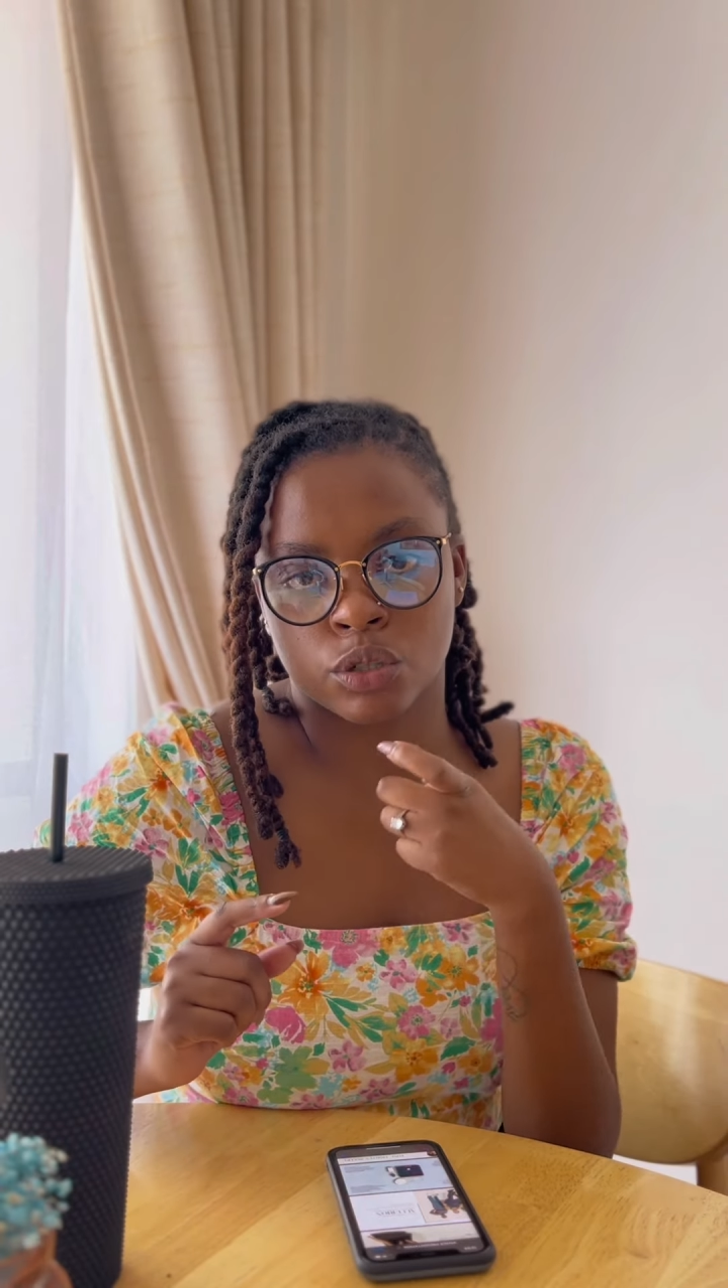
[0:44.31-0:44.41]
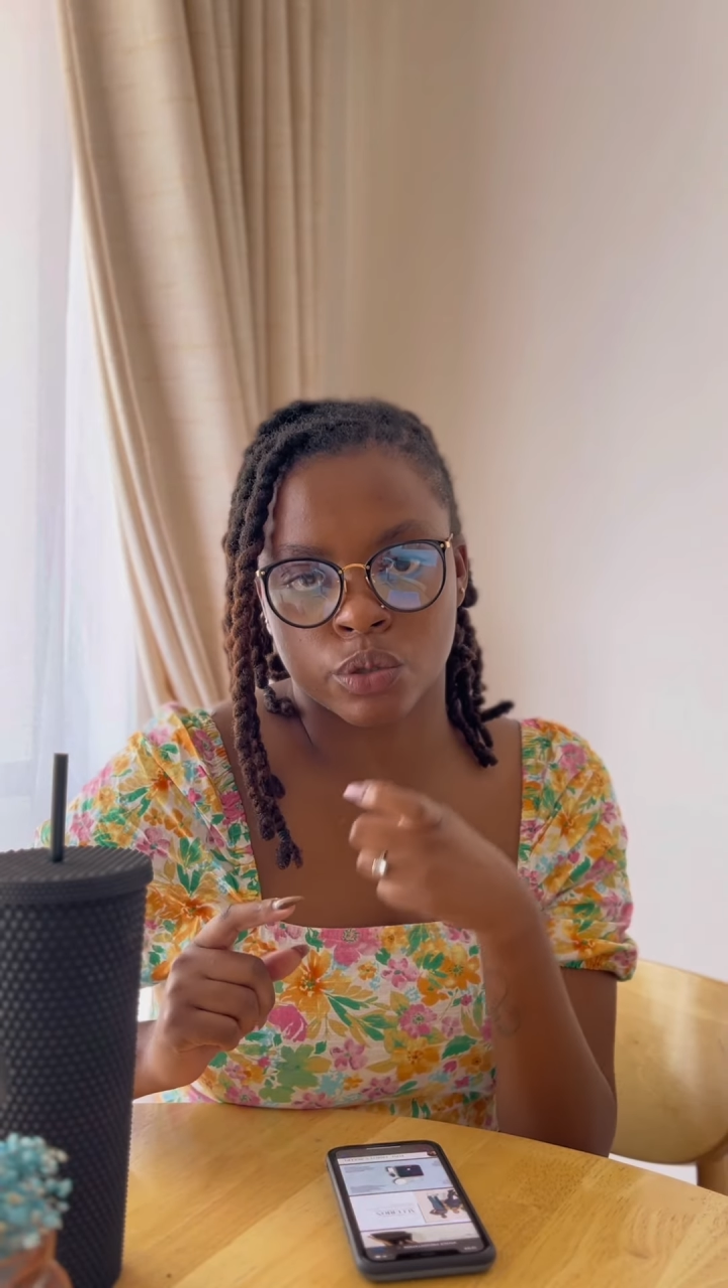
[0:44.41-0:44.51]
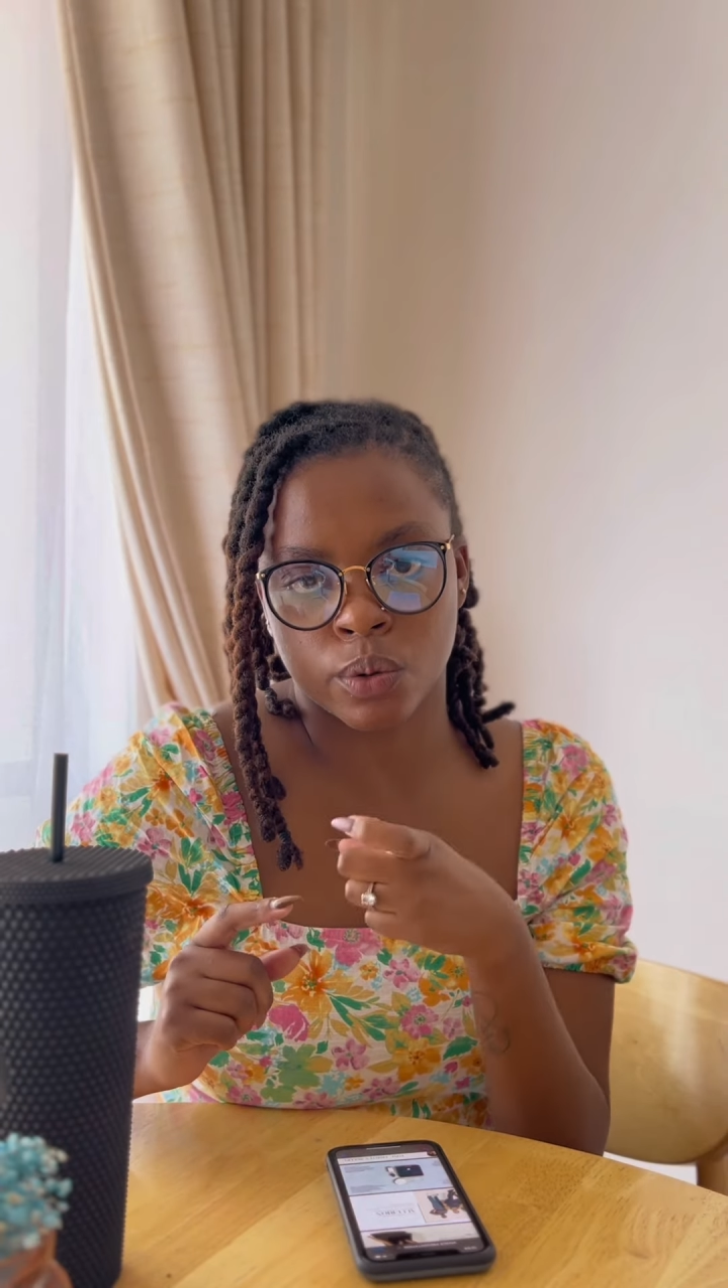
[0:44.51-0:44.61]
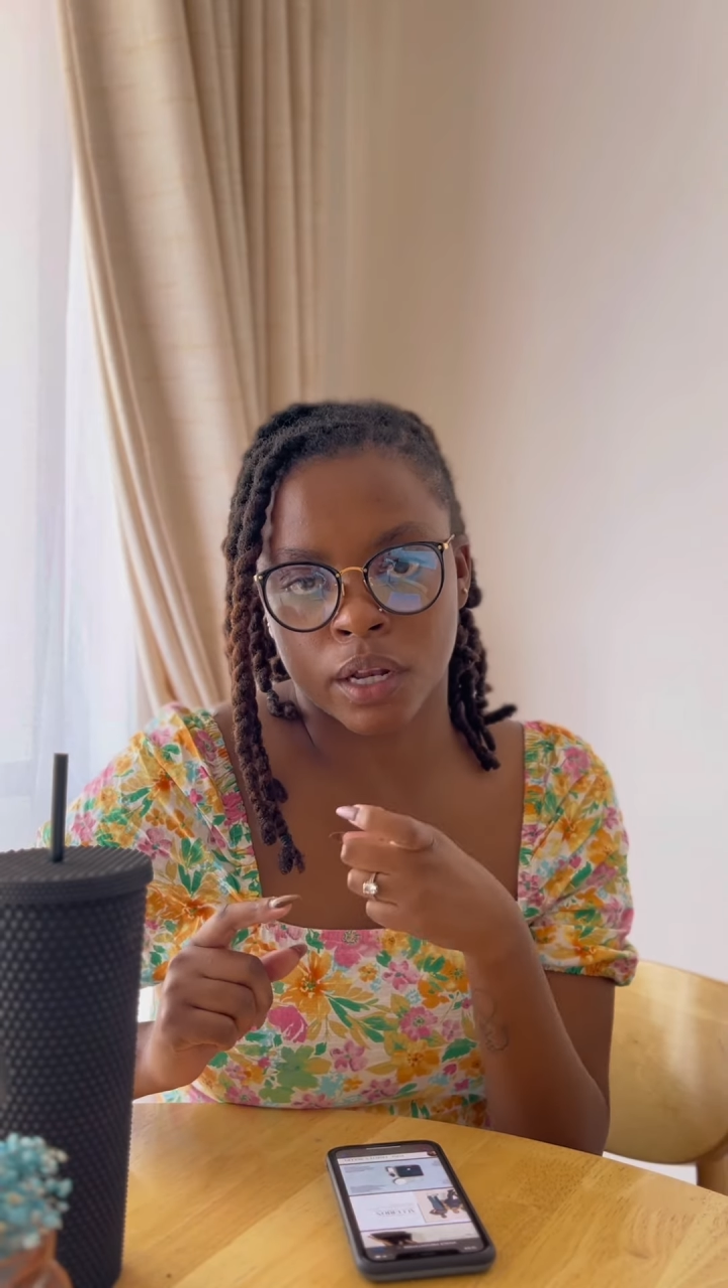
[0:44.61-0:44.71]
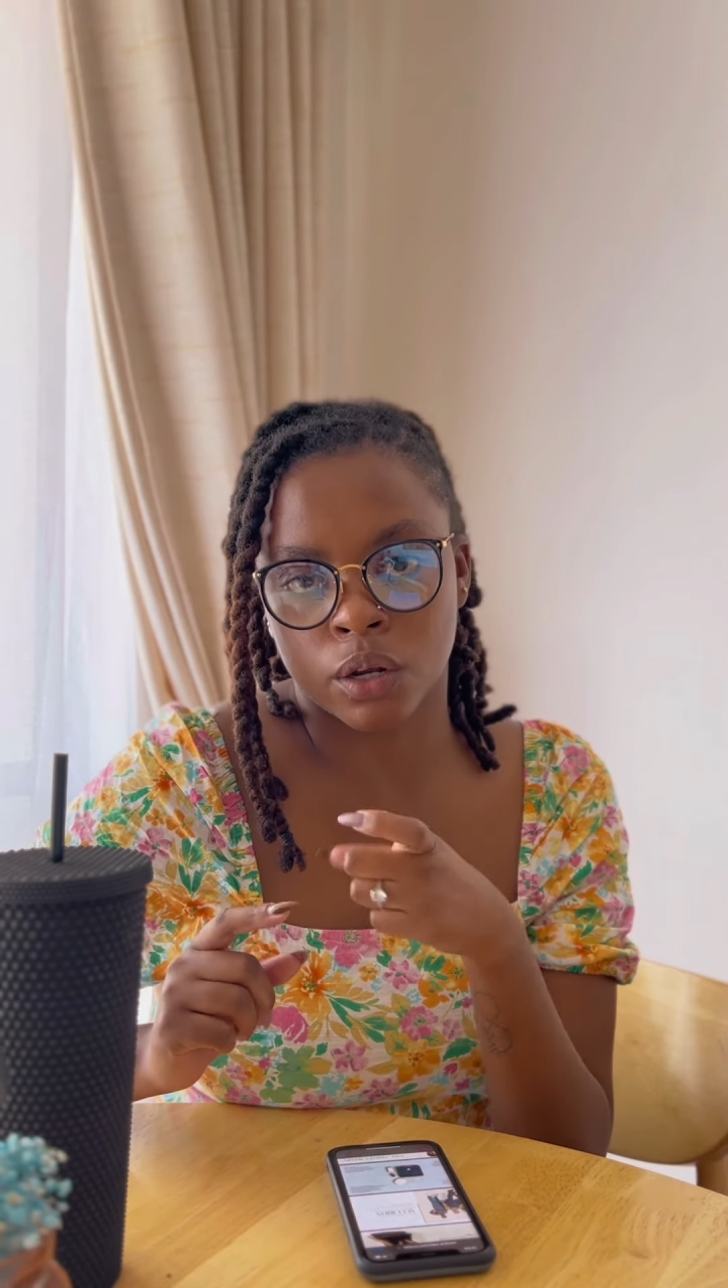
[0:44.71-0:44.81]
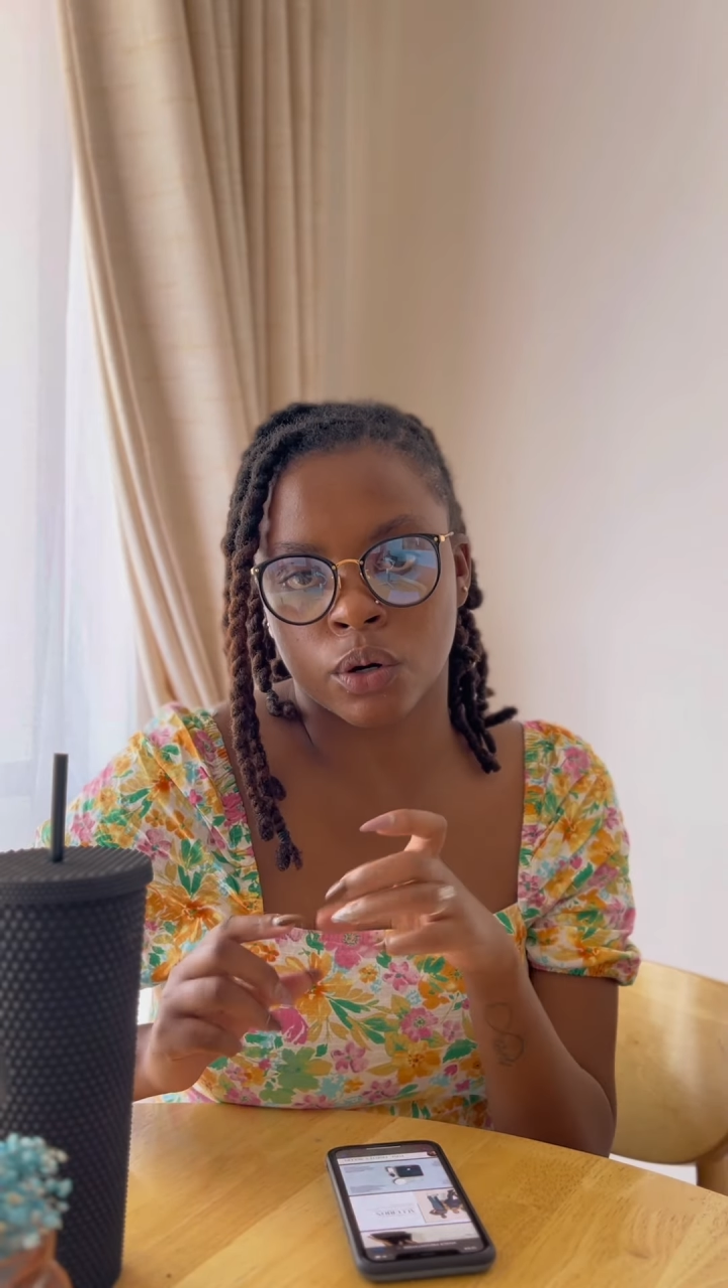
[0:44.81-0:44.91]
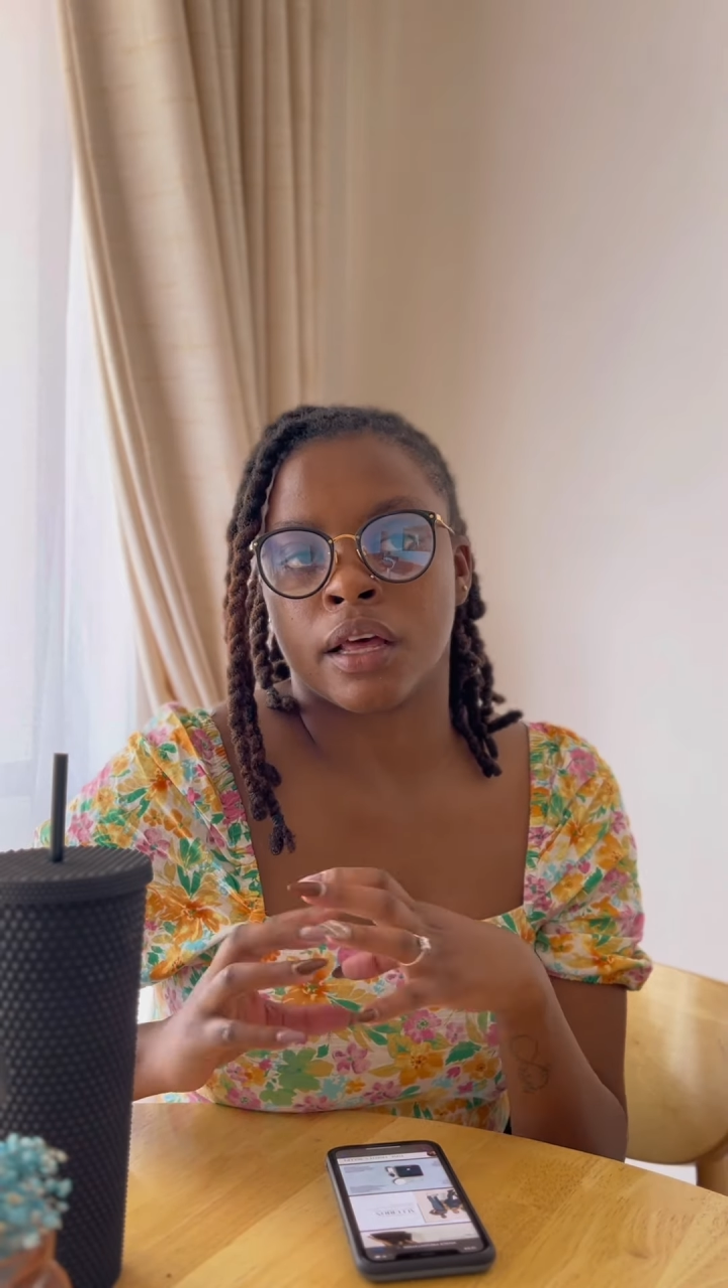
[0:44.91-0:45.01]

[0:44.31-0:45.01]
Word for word: you swallow